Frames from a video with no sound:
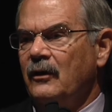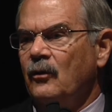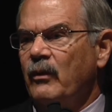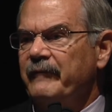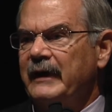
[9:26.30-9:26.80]

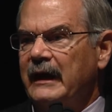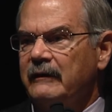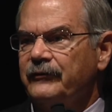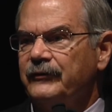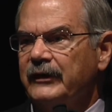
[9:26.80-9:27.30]
We've
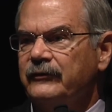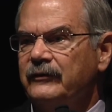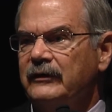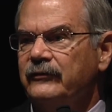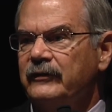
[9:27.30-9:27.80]
hired
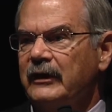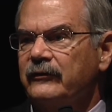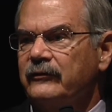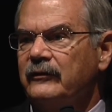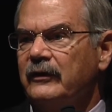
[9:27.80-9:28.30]

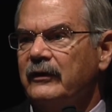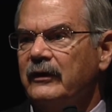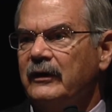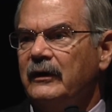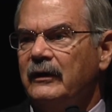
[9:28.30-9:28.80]
66
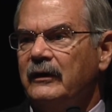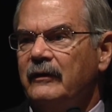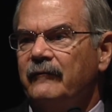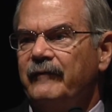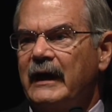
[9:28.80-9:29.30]

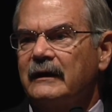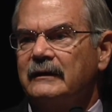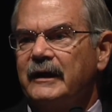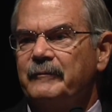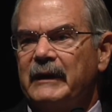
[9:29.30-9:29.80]

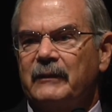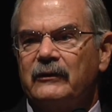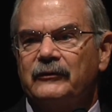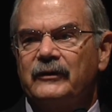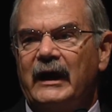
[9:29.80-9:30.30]
faculty
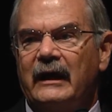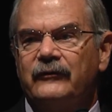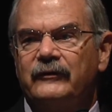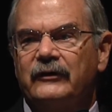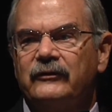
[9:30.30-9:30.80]
members and
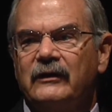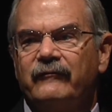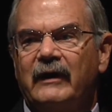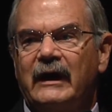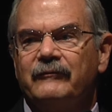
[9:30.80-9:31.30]

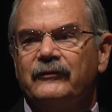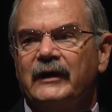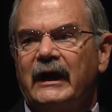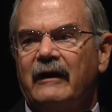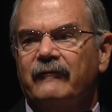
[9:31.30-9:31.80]
65
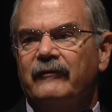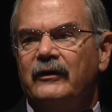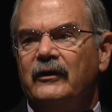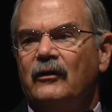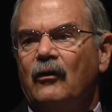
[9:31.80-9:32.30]
staff
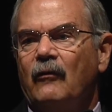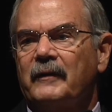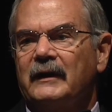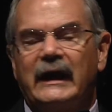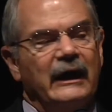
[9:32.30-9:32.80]
over
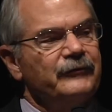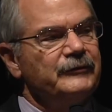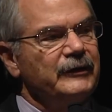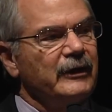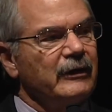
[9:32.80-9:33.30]
the
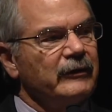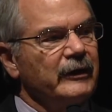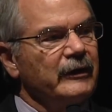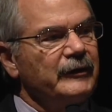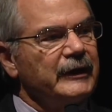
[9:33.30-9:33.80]
last year
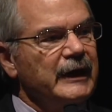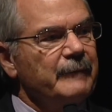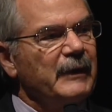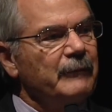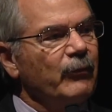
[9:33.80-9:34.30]
to
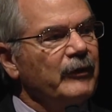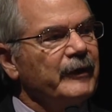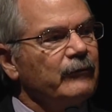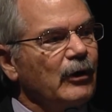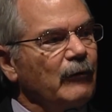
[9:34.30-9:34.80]
keep up with
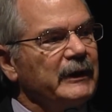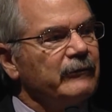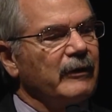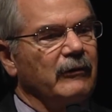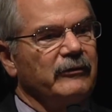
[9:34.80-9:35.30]
enrollment
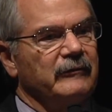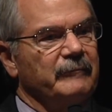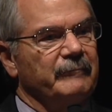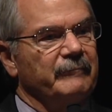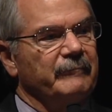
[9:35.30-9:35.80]
growth
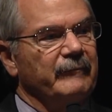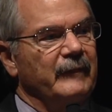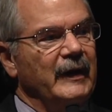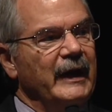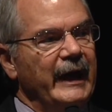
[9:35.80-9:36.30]

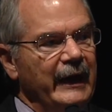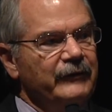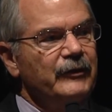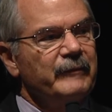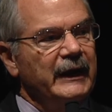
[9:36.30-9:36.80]
and
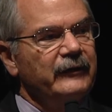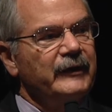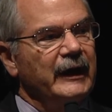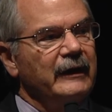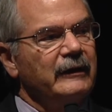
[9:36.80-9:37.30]
to
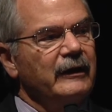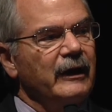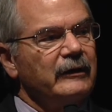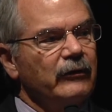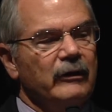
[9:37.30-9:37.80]
maintain
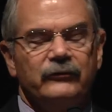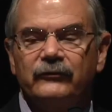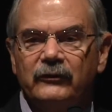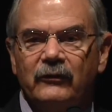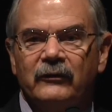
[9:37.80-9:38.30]
a good
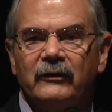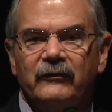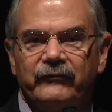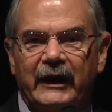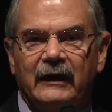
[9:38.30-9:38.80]

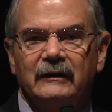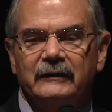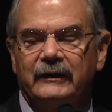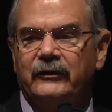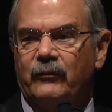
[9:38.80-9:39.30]

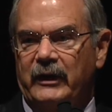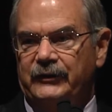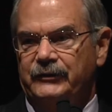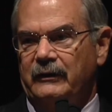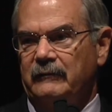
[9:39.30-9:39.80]
student-faculty
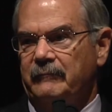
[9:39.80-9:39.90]
ratio.